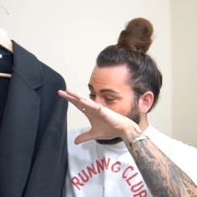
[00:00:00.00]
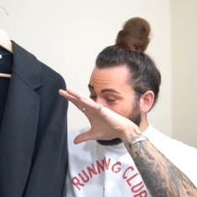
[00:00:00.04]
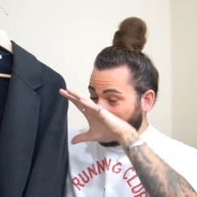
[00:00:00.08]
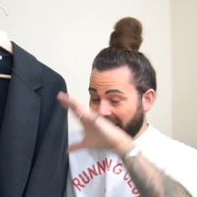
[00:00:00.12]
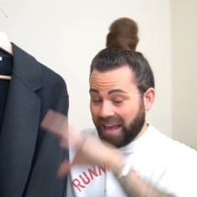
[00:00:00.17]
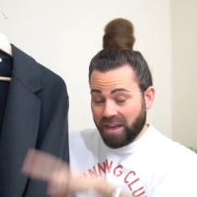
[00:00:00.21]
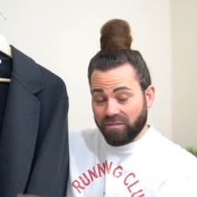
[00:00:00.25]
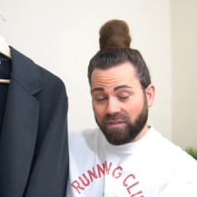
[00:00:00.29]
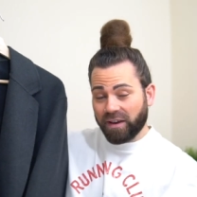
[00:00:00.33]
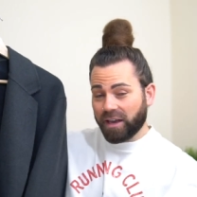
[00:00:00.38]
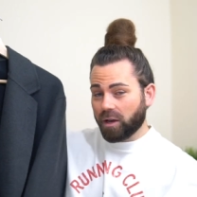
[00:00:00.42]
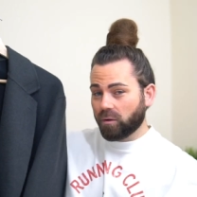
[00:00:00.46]

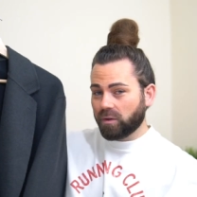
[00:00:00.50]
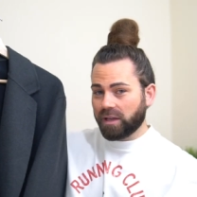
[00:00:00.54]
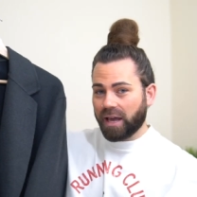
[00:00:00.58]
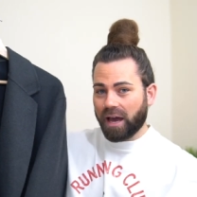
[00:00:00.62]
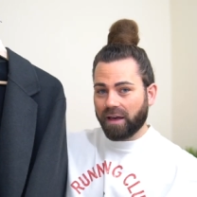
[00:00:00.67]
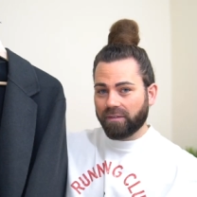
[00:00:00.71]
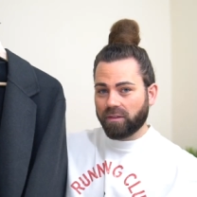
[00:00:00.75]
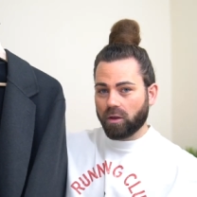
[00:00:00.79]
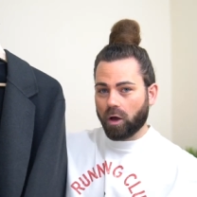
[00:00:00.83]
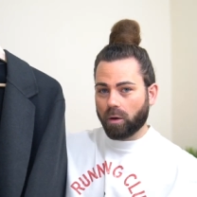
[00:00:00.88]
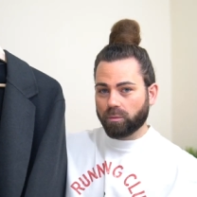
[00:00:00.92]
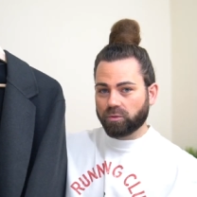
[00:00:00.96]
if I only
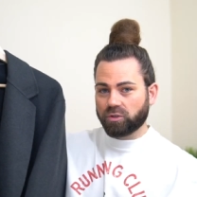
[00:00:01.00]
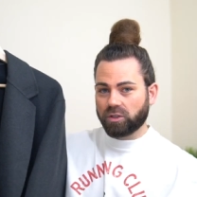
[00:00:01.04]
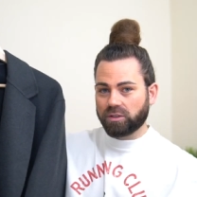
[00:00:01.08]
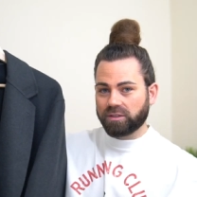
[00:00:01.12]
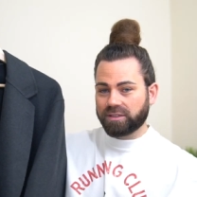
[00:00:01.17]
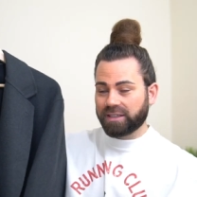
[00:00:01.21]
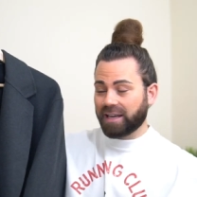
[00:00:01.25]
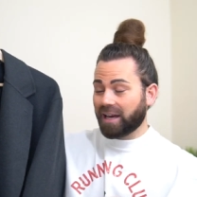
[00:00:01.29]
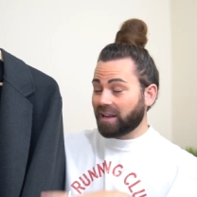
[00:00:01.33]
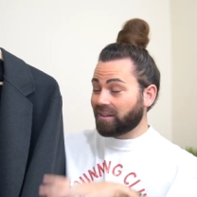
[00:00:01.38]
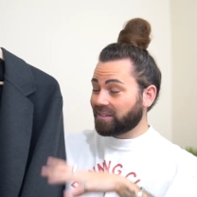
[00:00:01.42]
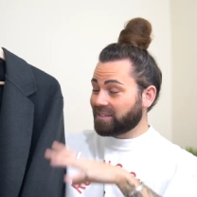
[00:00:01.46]
had the option
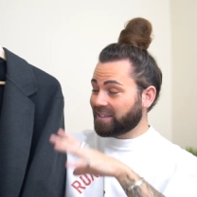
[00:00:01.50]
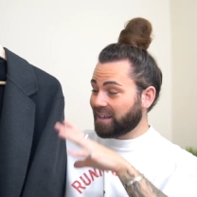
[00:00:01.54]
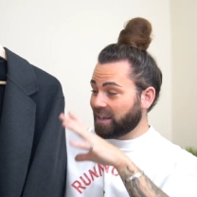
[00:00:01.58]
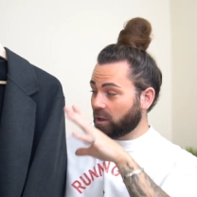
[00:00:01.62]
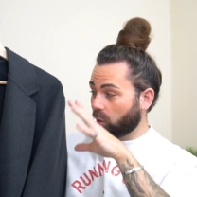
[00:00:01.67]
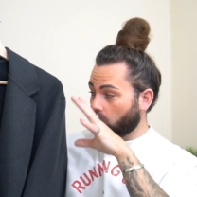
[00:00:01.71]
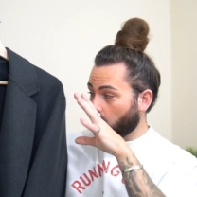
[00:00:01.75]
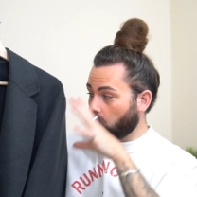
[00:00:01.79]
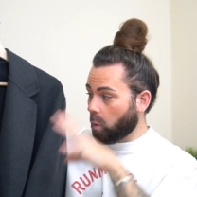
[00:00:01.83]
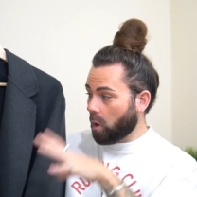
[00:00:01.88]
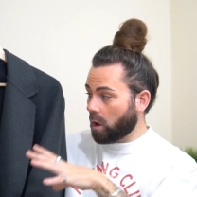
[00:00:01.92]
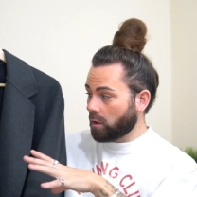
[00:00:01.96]
to kind of
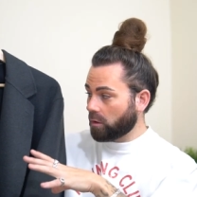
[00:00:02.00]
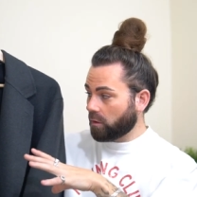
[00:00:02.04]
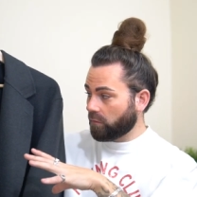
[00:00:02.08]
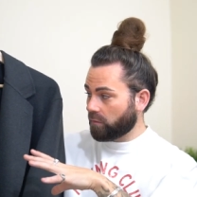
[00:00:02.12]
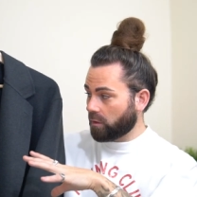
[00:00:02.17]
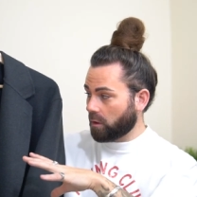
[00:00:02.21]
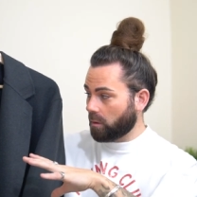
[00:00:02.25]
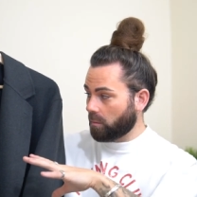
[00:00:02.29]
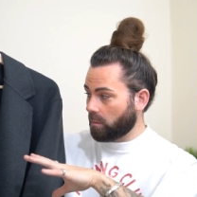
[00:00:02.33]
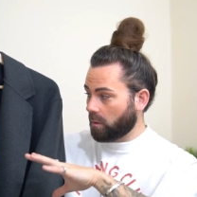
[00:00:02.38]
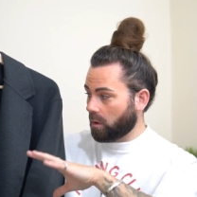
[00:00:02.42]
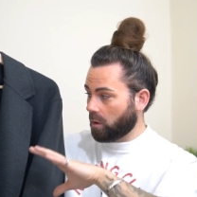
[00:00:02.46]
take one of
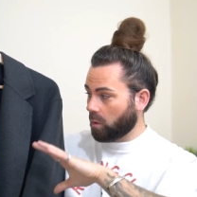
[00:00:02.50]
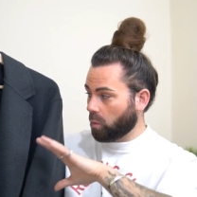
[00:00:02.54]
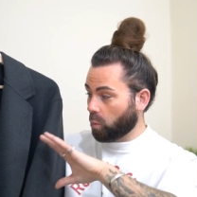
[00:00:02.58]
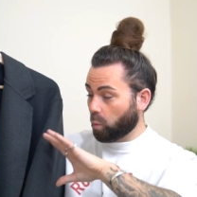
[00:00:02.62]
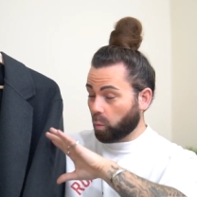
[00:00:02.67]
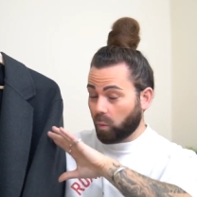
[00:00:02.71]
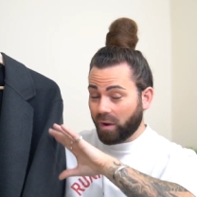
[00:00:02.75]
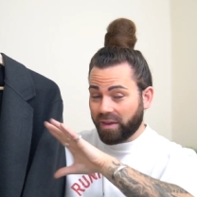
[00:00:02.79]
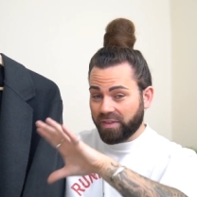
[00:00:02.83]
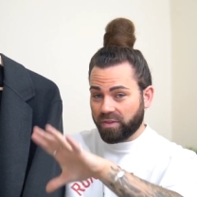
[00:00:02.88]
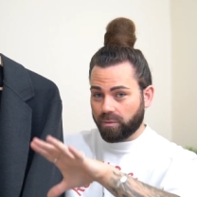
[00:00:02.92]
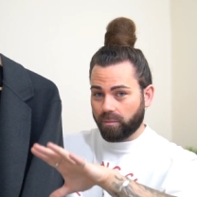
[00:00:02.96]
them
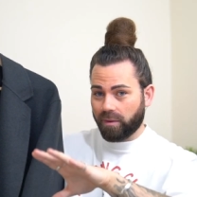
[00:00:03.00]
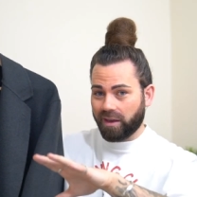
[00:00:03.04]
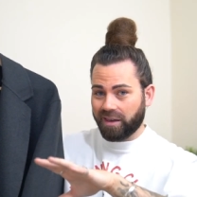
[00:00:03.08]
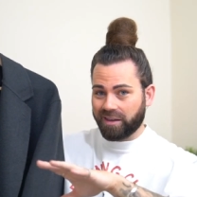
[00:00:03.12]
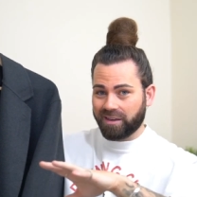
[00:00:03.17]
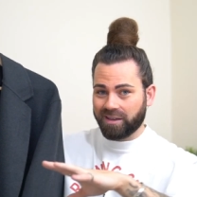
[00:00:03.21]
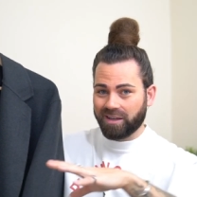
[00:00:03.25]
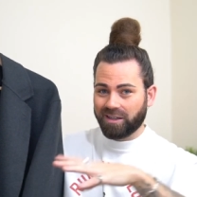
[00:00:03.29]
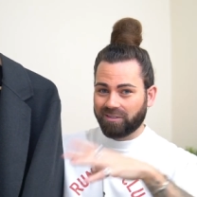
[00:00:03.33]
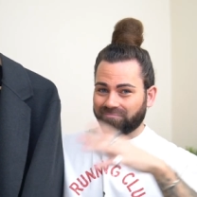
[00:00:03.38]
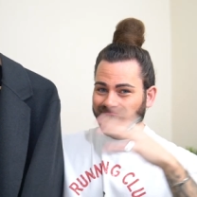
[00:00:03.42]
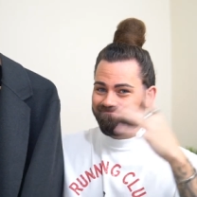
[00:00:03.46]
with
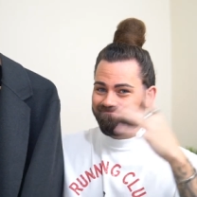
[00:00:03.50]
me,